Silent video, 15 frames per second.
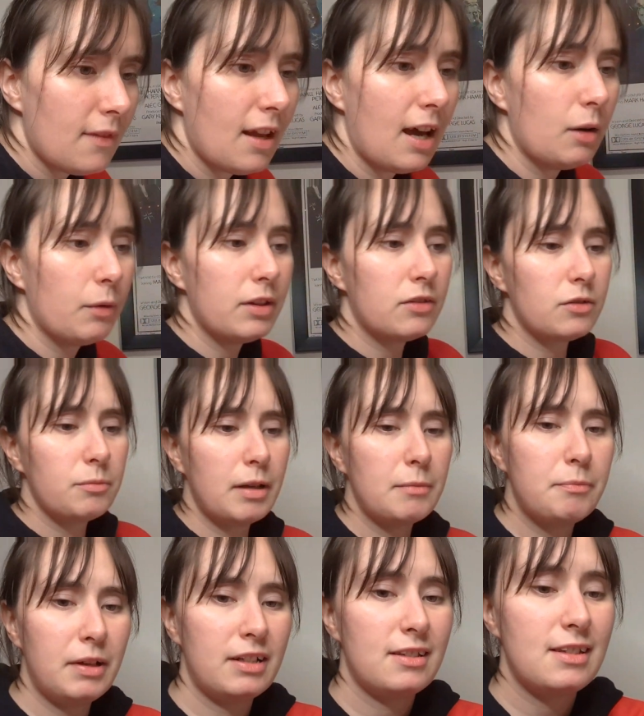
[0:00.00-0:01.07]
I went through my
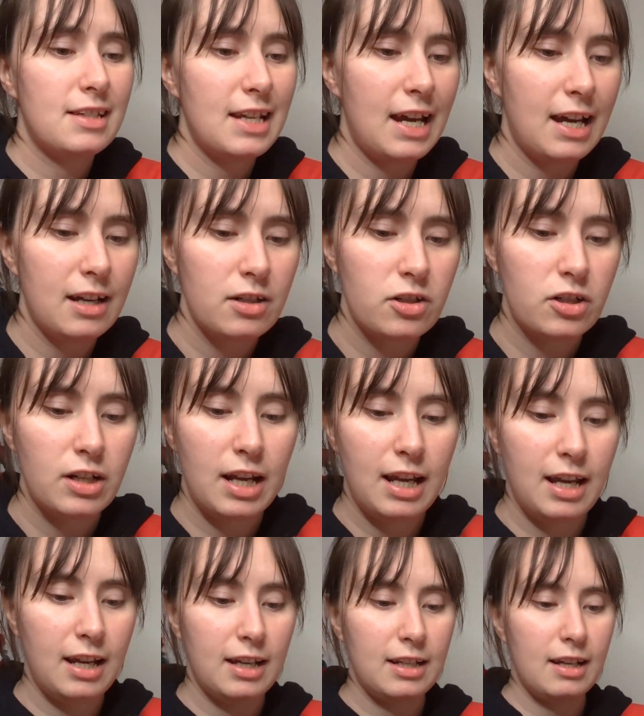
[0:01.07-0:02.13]
button stash
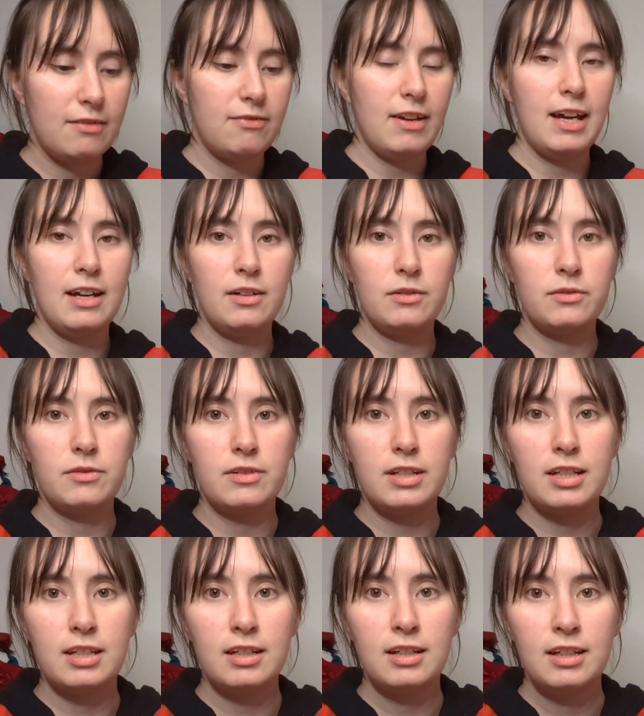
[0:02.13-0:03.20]
and I
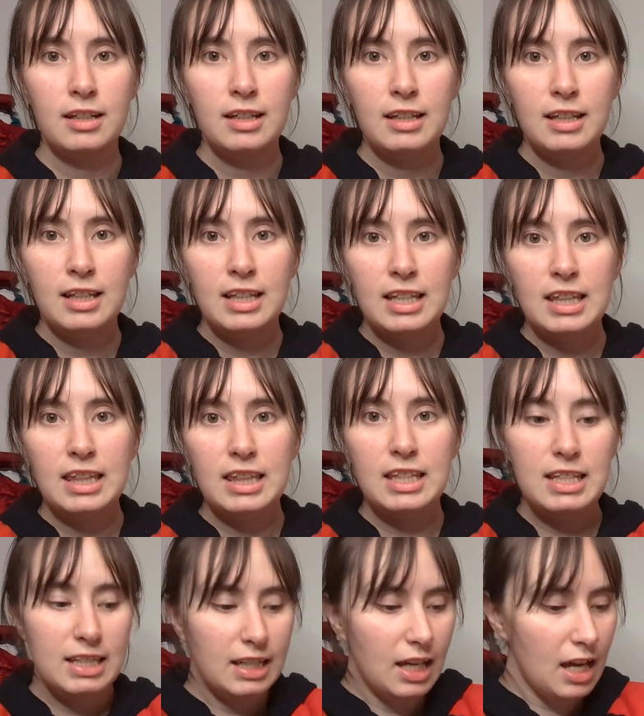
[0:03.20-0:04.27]
found
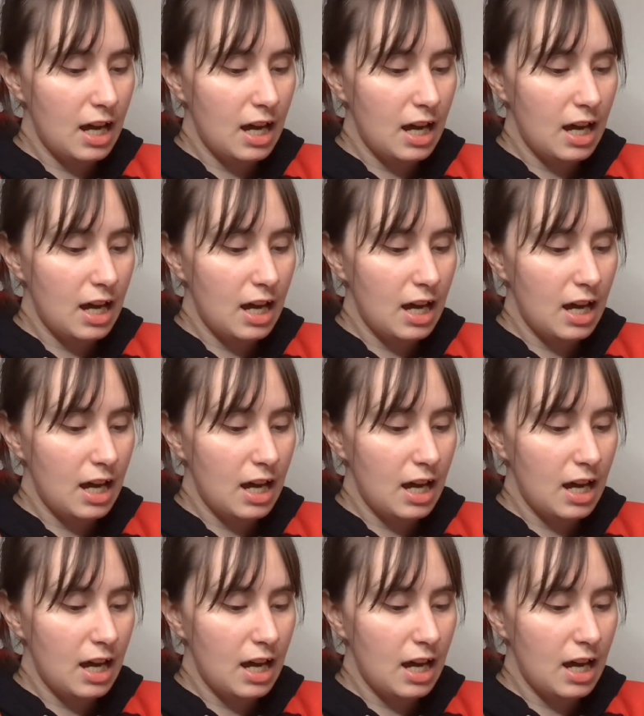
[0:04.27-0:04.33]
the...